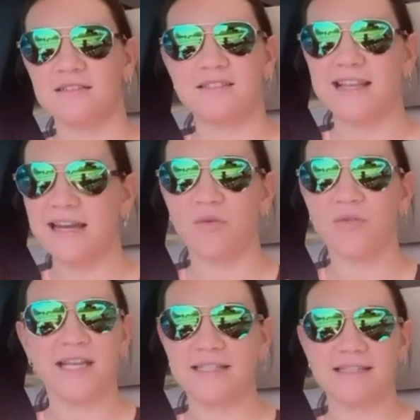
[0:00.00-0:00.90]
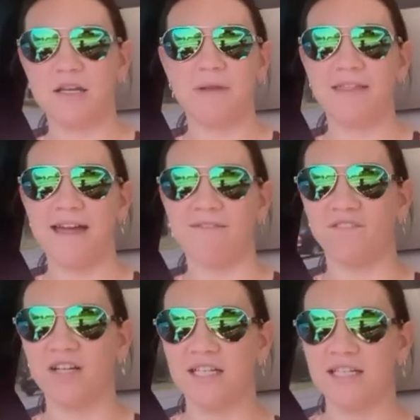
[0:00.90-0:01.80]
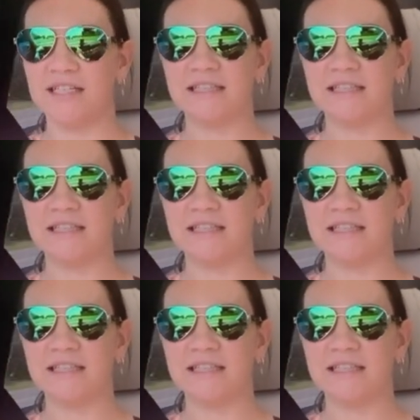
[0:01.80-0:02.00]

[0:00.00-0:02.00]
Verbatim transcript: I don't think it's gonna be that fun,